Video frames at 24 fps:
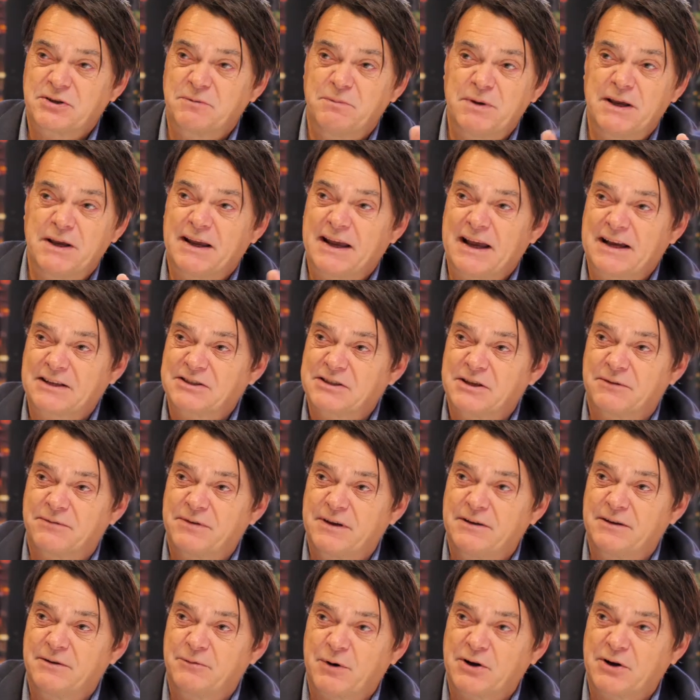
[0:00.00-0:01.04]
being active
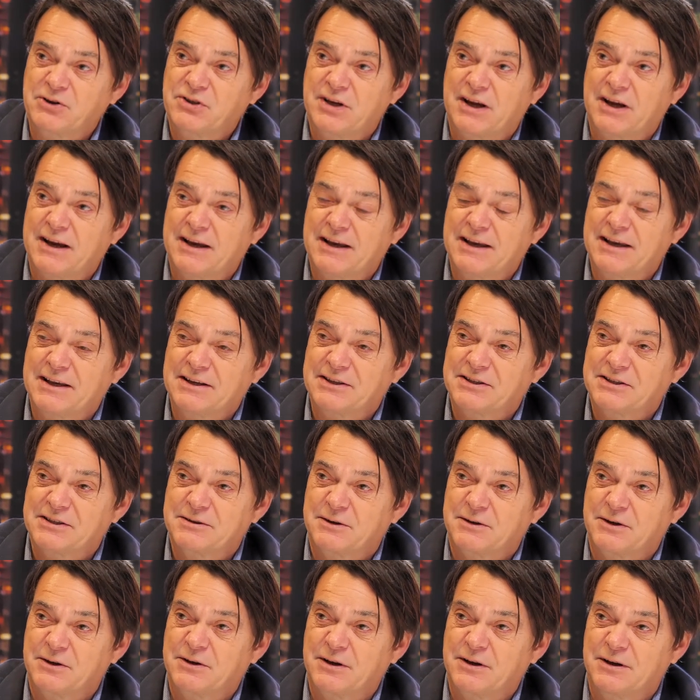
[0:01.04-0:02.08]
in Russia
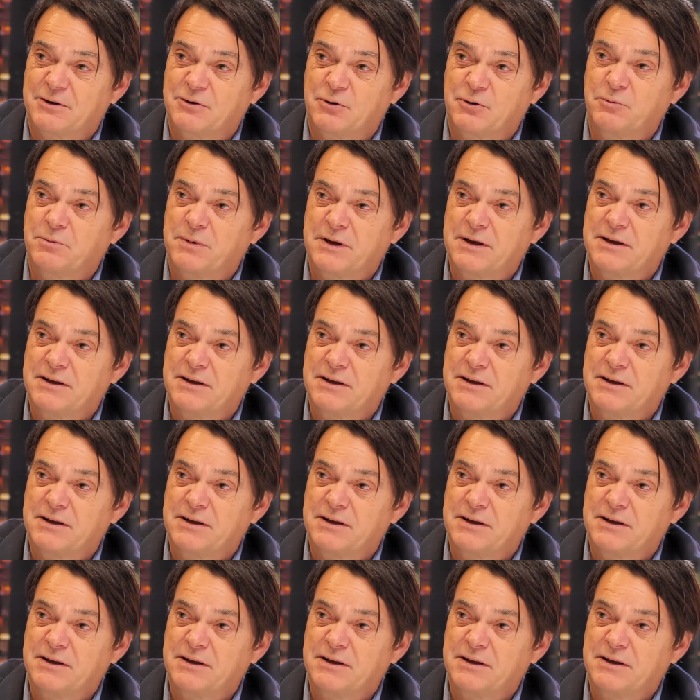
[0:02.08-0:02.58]
it could be